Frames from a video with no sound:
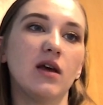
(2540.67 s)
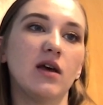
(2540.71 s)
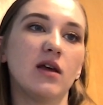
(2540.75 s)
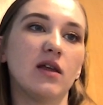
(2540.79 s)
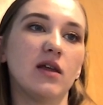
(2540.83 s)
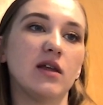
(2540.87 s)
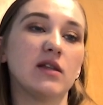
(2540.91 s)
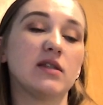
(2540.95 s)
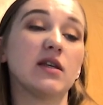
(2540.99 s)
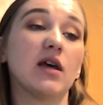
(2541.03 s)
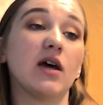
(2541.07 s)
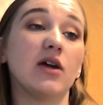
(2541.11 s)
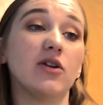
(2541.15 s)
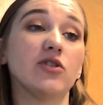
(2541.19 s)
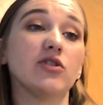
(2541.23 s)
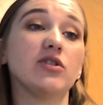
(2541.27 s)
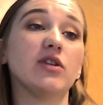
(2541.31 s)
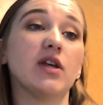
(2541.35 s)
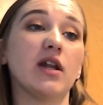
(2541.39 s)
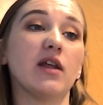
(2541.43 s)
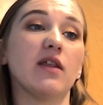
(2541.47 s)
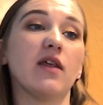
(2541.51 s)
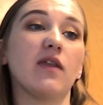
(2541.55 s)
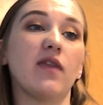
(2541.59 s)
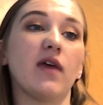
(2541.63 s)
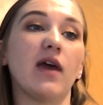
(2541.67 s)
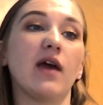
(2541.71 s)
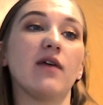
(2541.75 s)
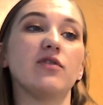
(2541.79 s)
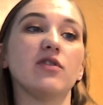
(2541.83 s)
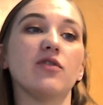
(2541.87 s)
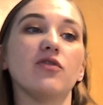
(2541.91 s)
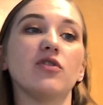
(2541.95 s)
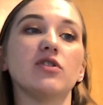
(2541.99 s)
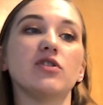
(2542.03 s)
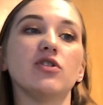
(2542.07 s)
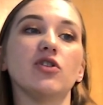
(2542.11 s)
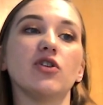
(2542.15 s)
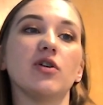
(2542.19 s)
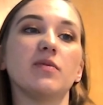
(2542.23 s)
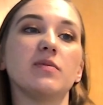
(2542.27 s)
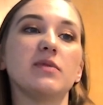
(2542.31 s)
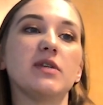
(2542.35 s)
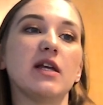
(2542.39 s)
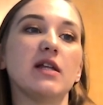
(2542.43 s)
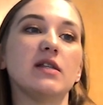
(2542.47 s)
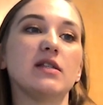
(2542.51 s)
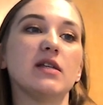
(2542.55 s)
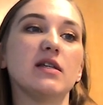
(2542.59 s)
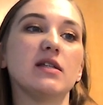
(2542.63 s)
it's understanding that they have different
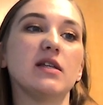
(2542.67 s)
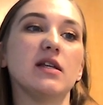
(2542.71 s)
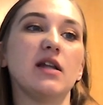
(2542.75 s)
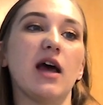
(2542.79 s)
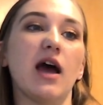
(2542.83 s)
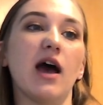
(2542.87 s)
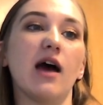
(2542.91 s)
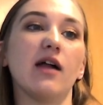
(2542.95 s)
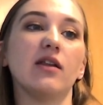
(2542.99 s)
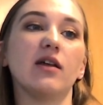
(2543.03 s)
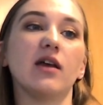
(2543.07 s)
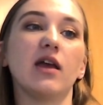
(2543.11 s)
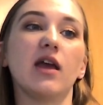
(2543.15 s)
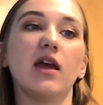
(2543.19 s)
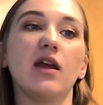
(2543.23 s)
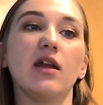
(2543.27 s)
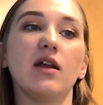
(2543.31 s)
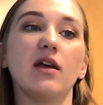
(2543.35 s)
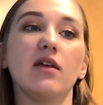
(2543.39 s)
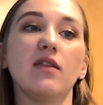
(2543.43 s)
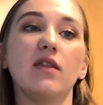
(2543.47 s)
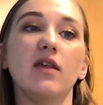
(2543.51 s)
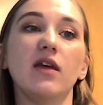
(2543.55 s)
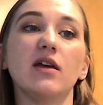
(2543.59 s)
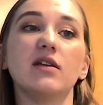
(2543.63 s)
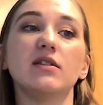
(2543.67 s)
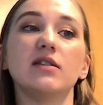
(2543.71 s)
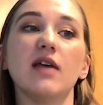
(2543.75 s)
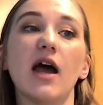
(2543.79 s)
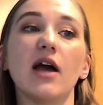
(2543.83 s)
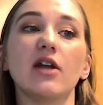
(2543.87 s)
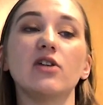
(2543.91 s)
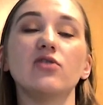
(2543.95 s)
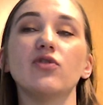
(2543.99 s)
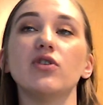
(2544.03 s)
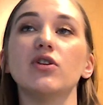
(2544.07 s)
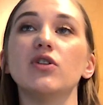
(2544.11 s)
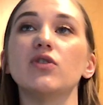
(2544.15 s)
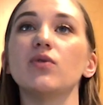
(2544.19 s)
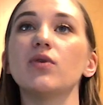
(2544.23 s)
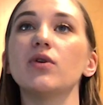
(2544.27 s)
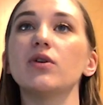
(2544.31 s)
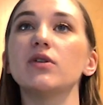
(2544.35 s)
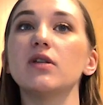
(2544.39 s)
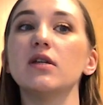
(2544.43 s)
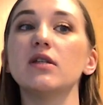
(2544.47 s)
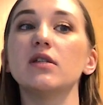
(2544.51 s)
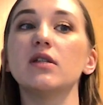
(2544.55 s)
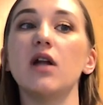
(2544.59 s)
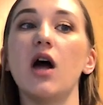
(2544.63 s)
circumstances and allocating the exact
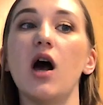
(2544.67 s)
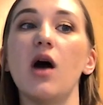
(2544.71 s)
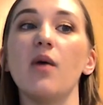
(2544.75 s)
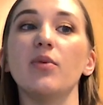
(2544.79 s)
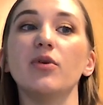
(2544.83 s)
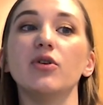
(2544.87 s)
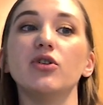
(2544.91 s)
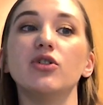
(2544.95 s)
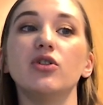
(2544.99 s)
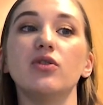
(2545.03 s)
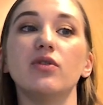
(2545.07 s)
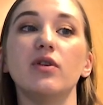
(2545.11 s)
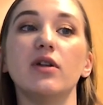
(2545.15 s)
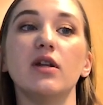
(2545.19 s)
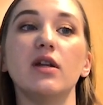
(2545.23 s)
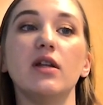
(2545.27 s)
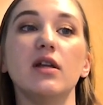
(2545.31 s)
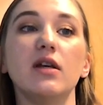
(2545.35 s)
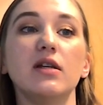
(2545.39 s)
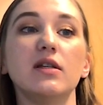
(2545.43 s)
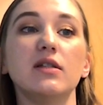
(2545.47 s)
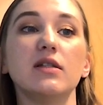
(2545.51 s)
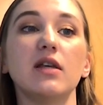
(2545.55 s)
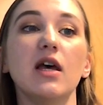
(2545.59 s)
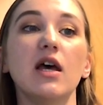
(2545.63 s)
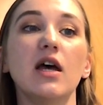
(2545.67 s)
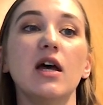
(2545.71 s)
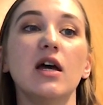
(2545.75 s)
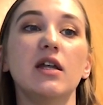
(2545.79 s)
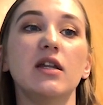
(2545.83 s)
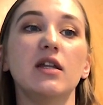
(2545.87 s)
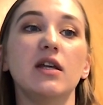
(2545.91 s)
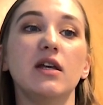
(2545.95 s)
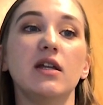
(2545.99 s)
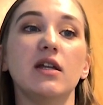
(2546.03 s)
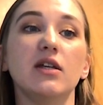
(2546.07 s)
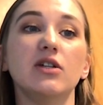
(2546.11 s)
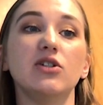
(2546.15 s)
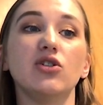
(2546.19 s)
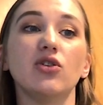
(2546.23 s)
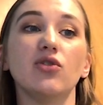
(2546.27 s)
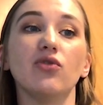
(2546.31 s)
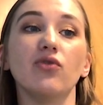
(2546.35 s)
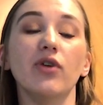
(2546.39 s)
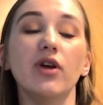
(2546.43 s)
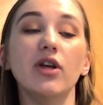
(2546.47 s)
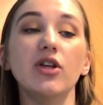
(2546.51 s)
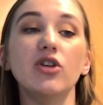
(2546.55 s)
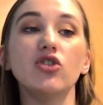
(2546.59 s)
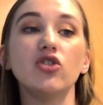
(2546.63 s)
resources and opportunities needed to
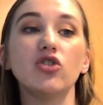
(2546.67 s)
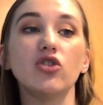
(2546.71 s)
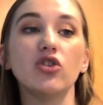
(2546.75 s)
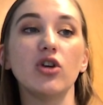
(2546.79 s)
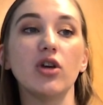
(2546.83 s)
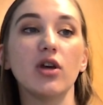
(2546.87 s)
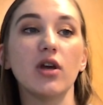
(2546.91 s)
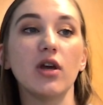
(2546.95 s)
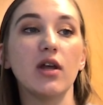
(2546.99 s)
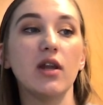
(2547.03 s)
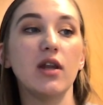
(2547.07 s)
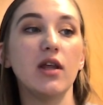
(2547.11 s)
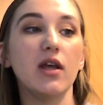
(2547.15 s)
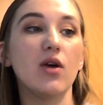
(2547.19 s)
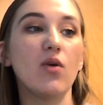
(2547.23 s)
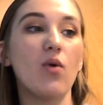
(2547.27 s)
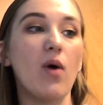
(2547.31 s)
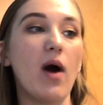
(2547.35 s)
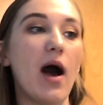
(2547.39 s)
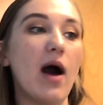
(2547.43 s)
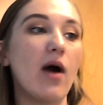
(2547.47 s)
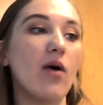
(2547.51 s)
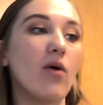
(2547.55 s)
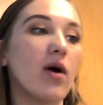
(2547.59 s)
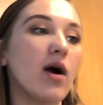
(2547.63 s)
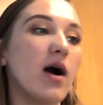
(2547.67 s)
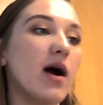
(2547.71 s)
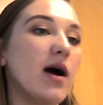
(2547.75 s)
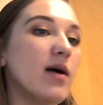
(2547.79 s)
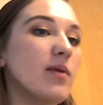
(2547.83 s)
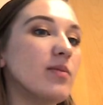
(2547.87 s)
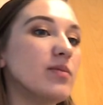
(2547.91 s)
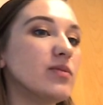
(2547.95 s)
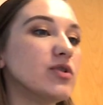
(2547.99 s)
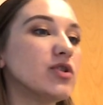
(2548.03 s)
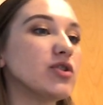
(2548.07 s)
reach an equal outcome.